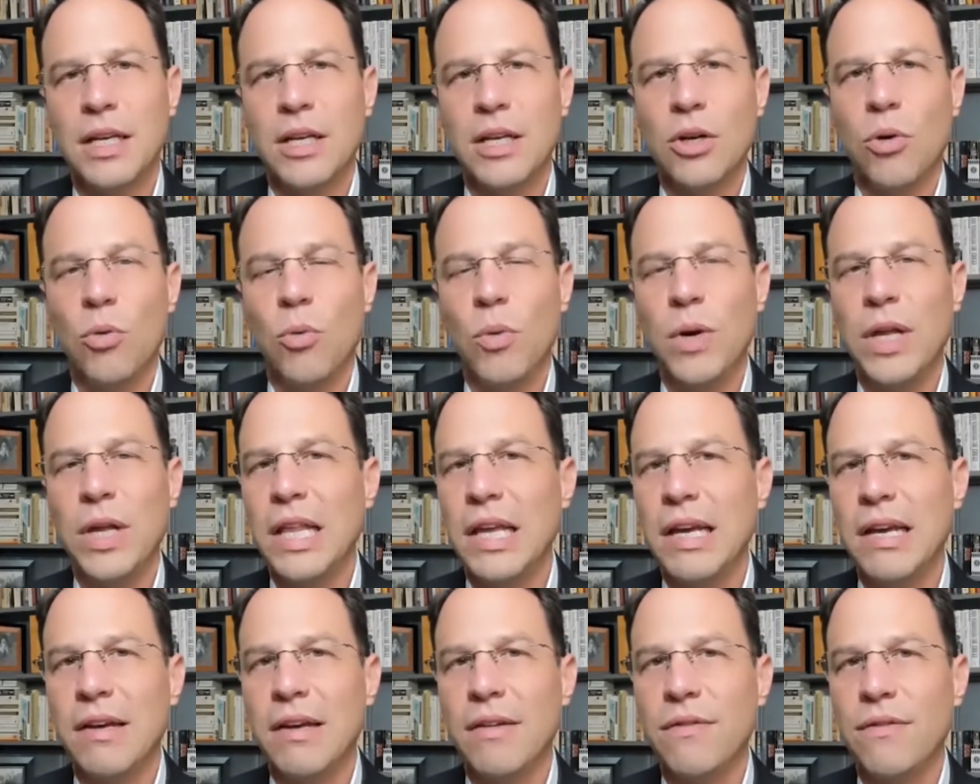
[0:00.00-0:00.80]
We
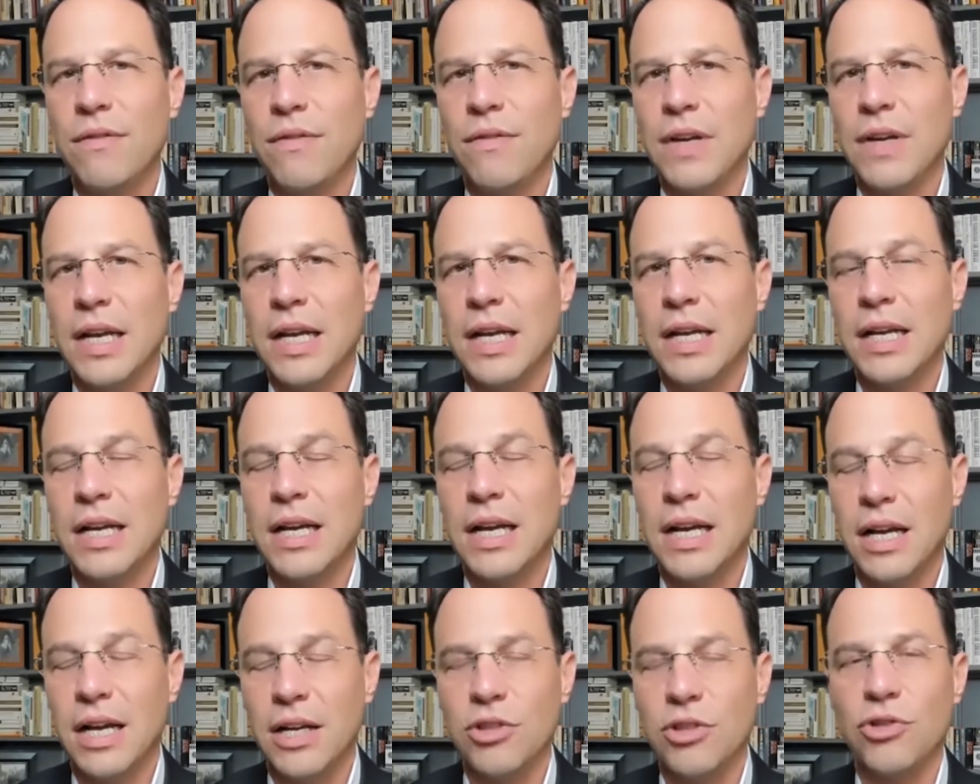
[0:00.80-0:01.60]
live in a
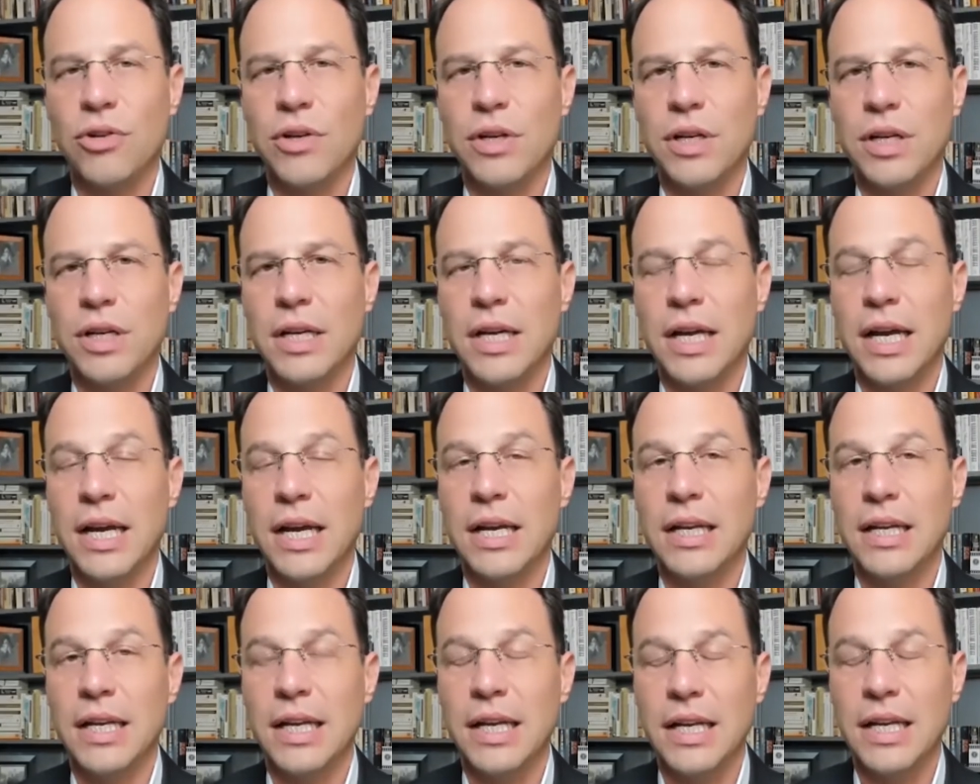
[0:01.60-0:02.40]
country
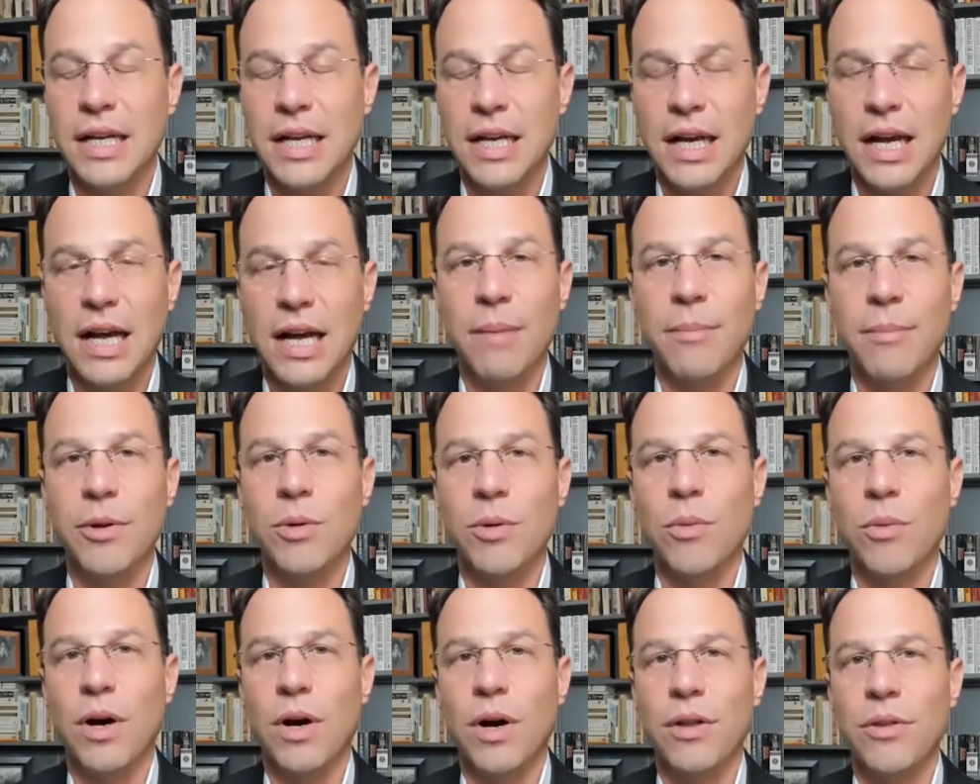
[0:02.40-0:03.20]
and in a
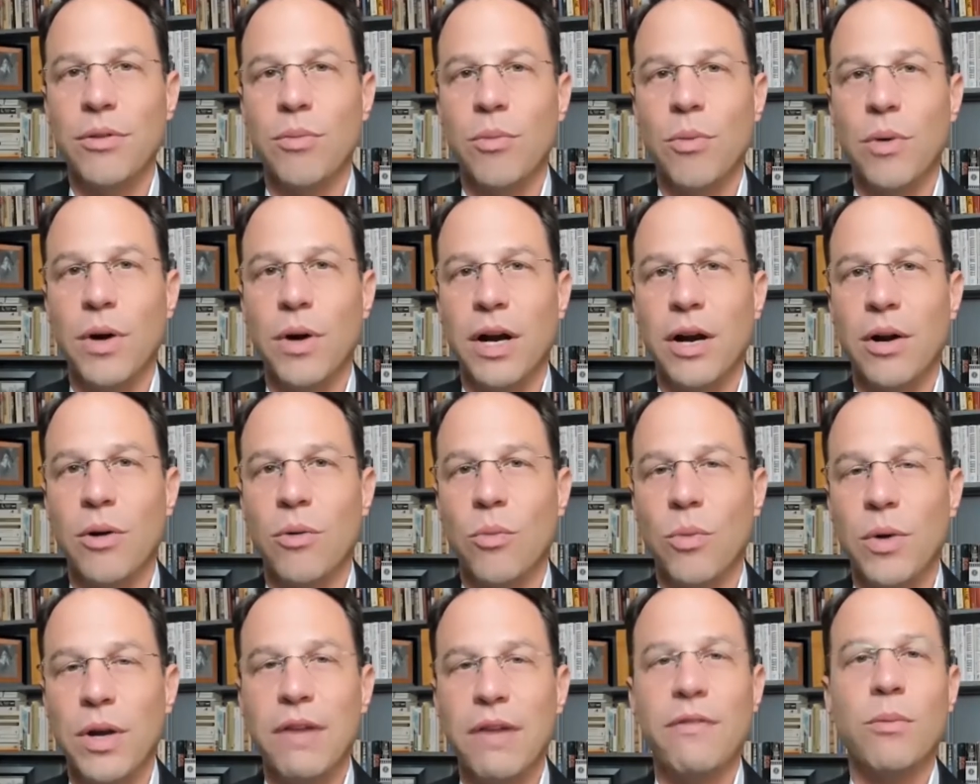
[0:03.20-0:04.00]
commonwealth where
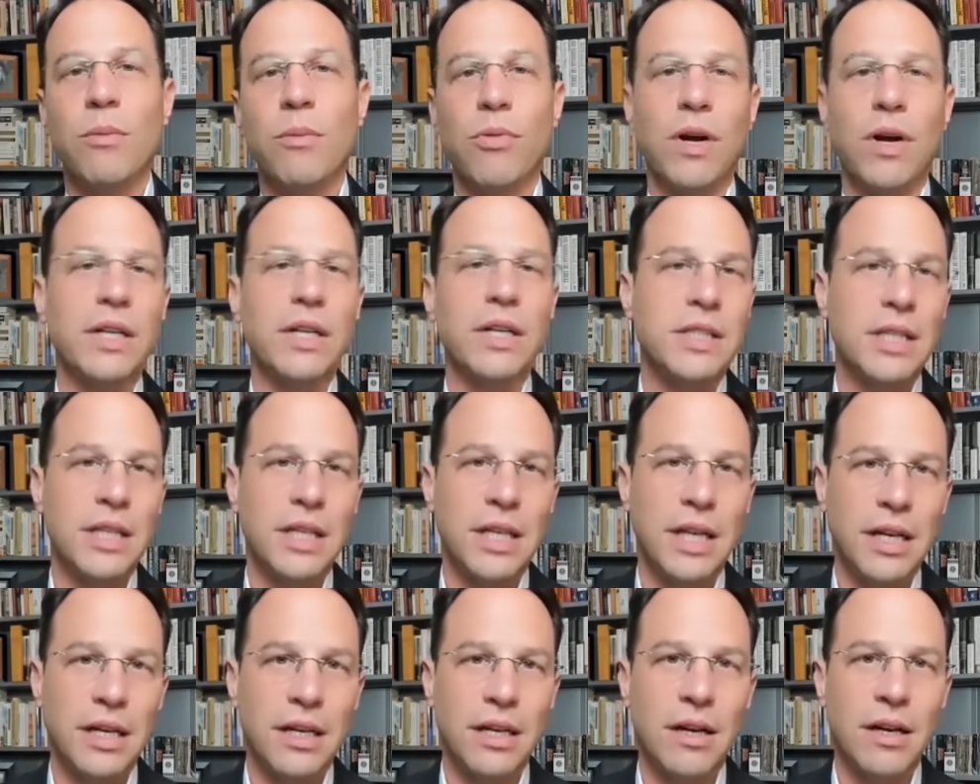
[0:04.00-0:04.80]
we have a
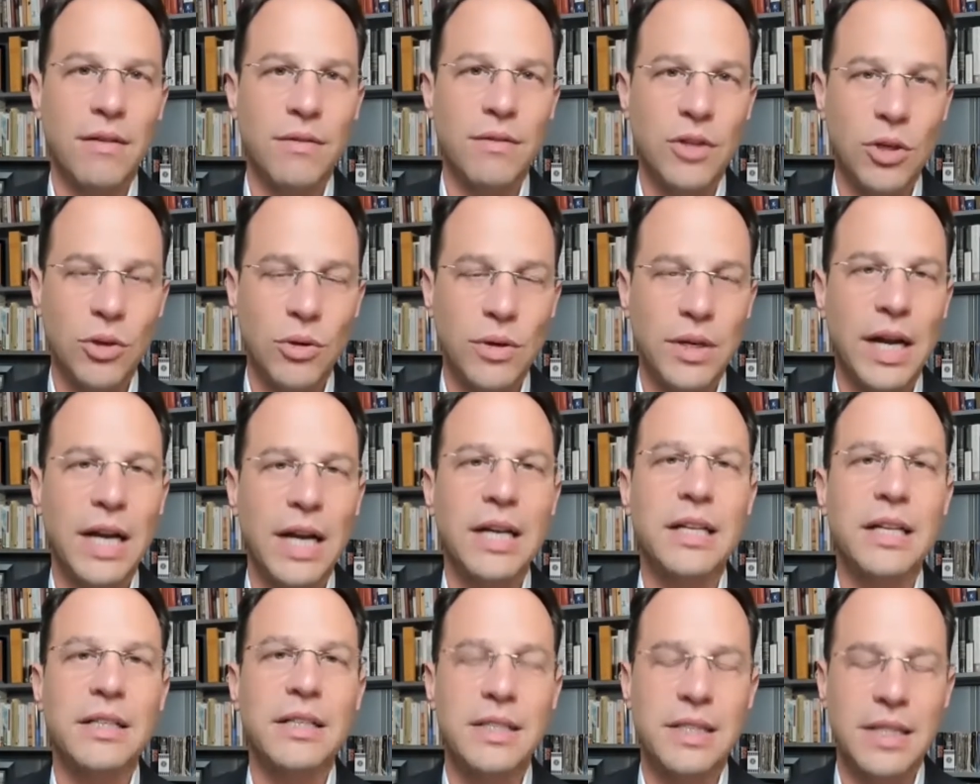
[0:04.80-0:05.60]
president of the
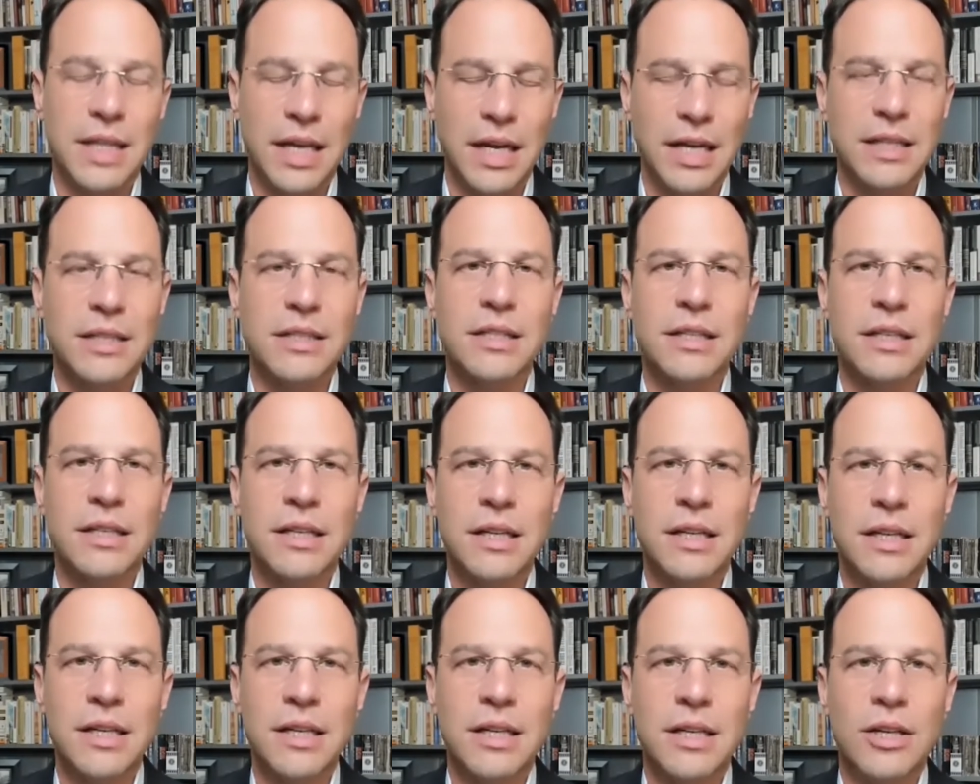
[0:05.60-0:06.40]
United States
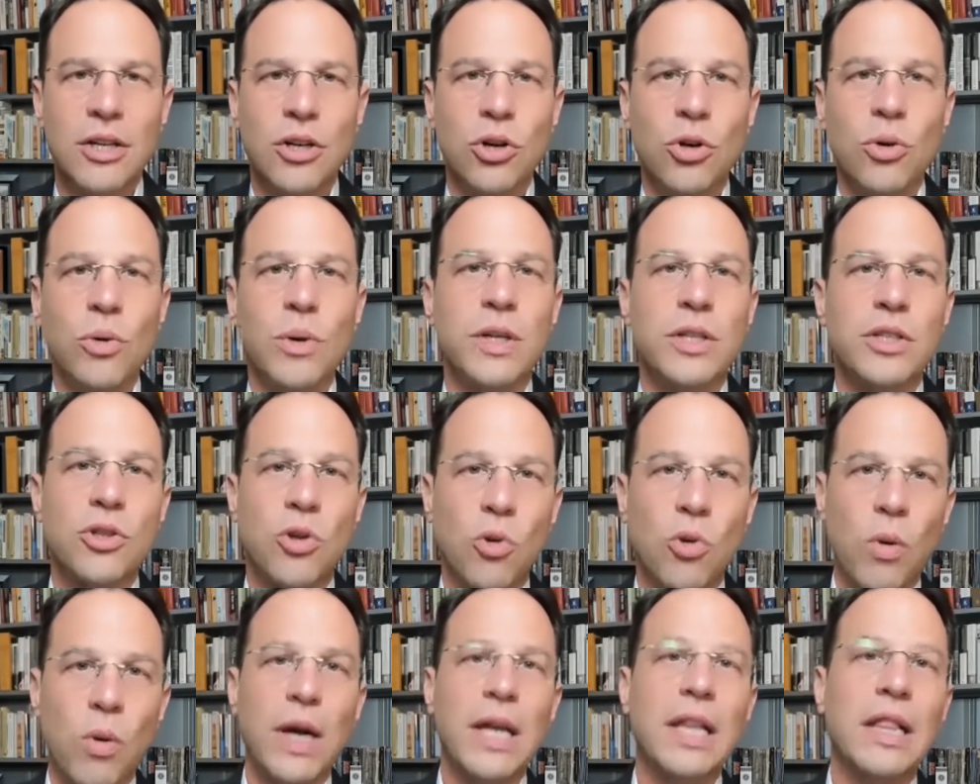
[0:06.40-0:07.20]
who has
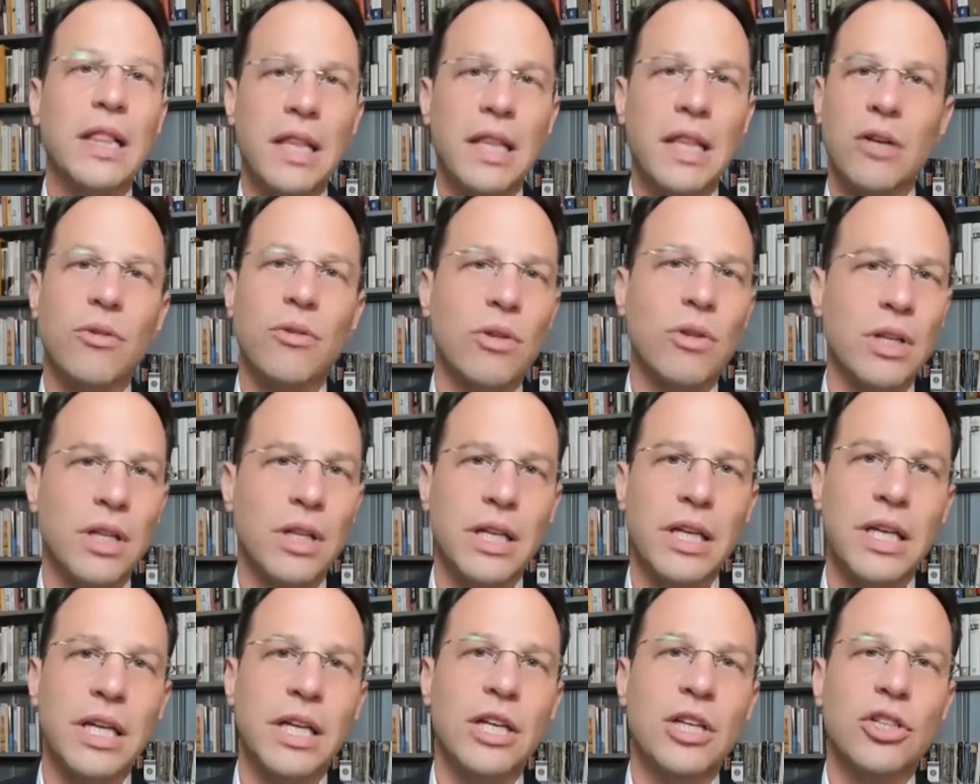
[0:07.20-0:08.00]
quite
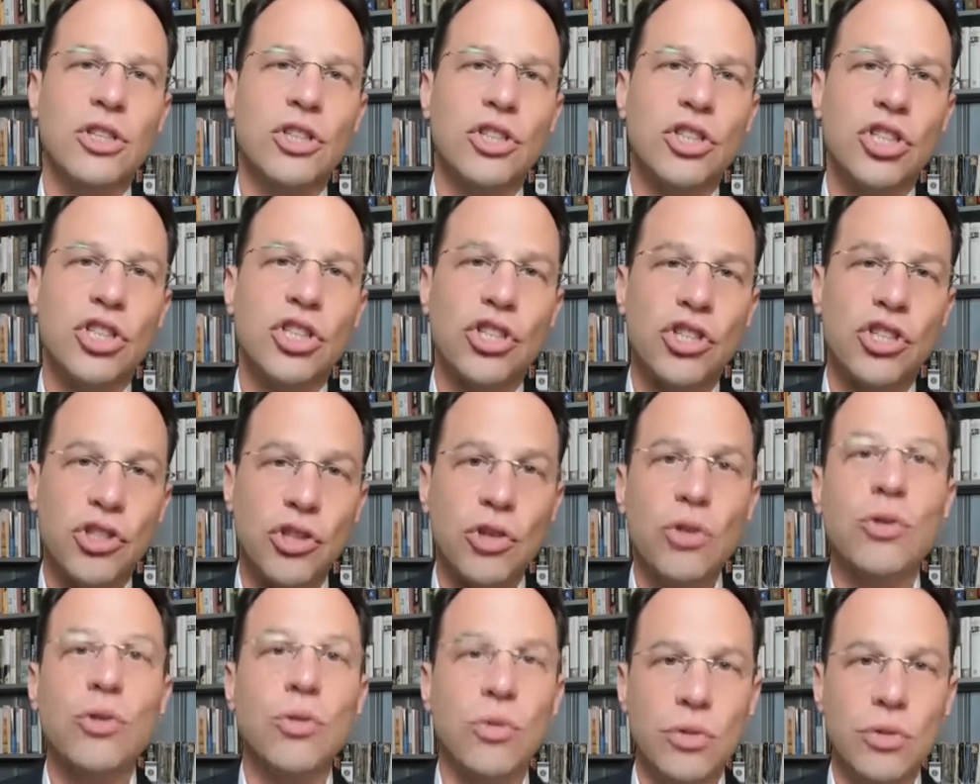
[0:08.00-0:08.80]
literally
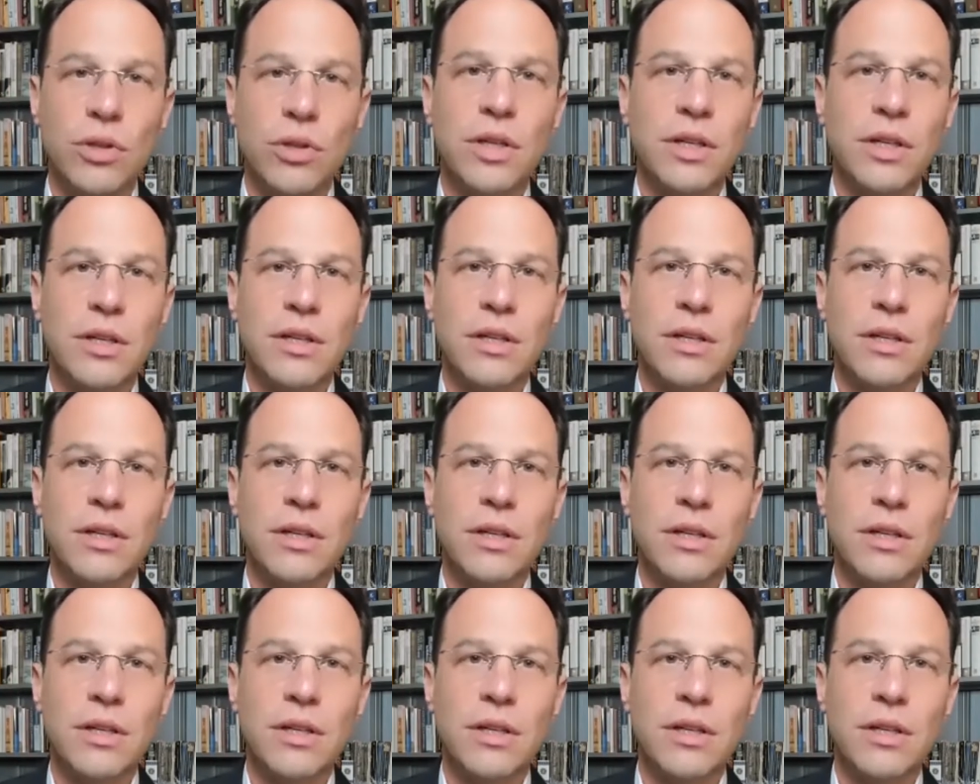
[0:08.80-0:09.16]
sued